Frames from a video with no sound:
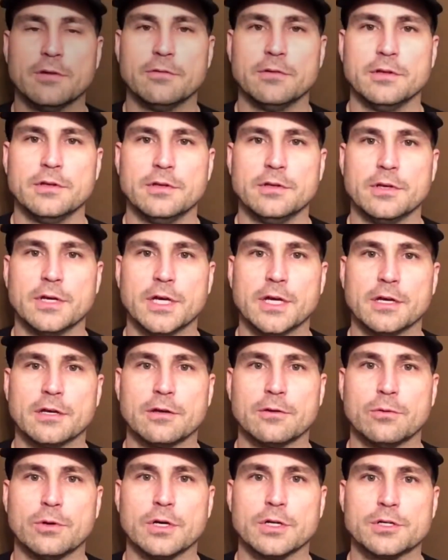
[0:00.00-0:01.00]
have any uh,
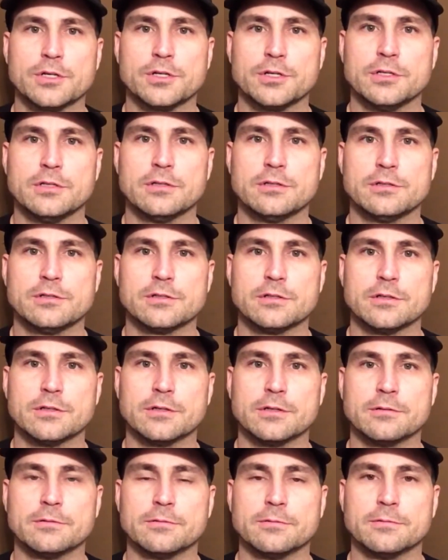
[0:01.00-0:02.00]
questions
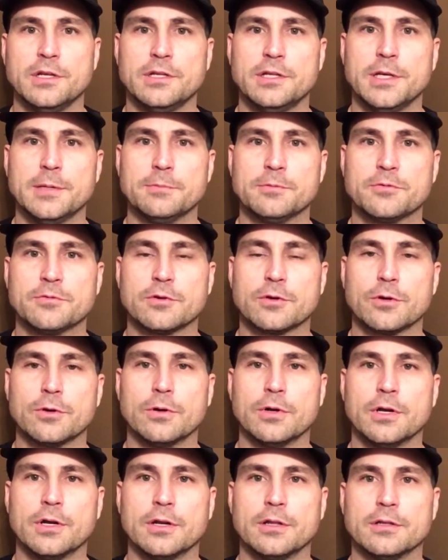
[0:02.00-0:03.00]
or any tips for
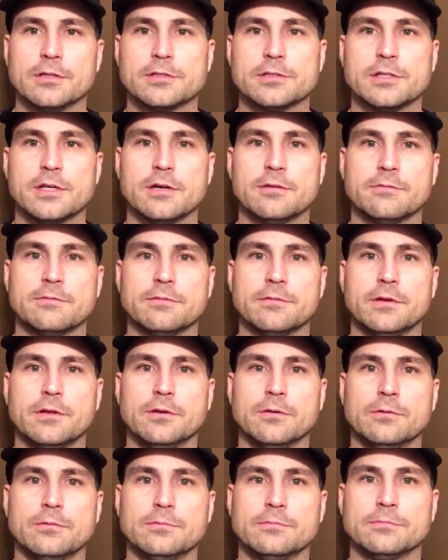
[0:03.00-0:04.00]
growing any of this stuff. You
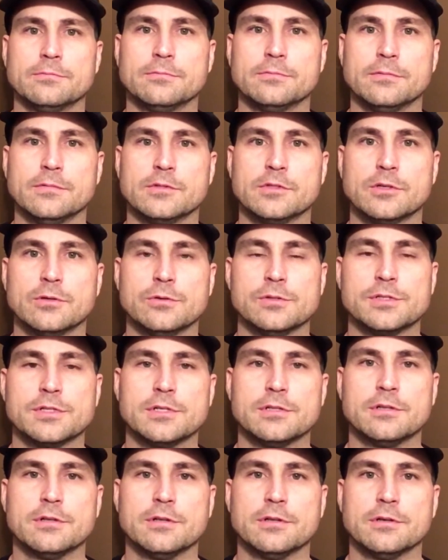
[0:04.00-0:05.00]
know, it's always
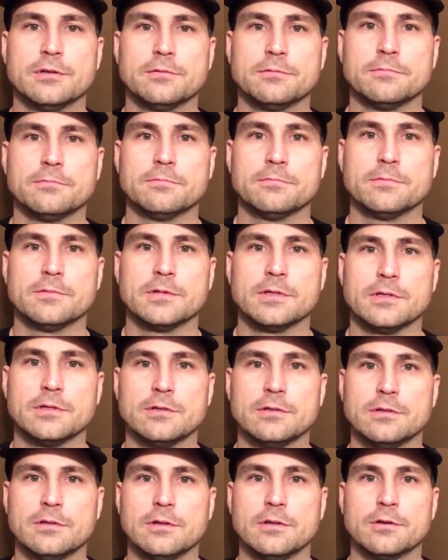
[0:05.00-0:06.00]
good to,
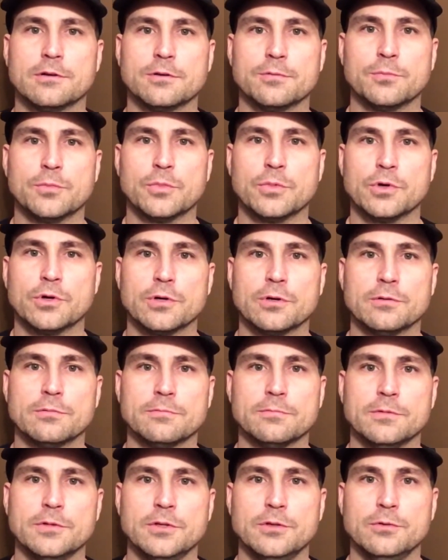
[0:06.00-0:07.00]
to learn more
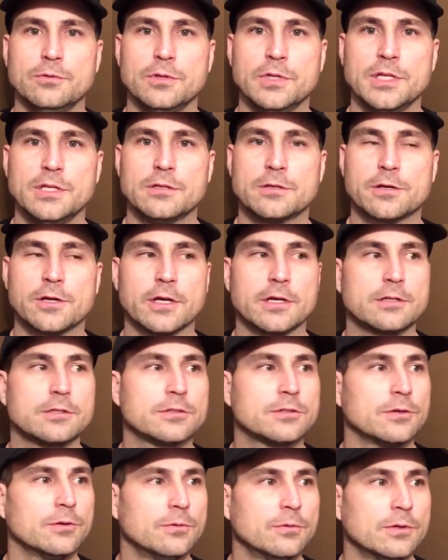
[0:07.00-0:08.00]
new neat tricks.
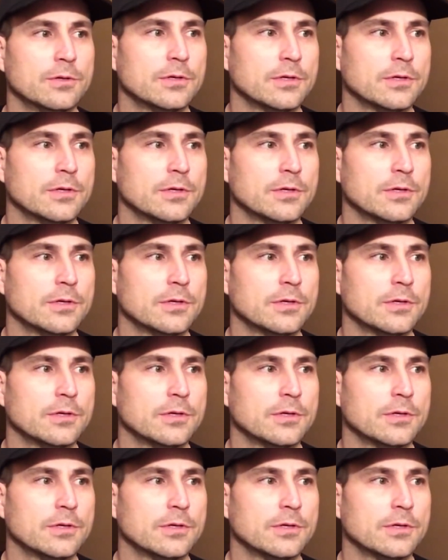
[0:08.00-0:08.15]
So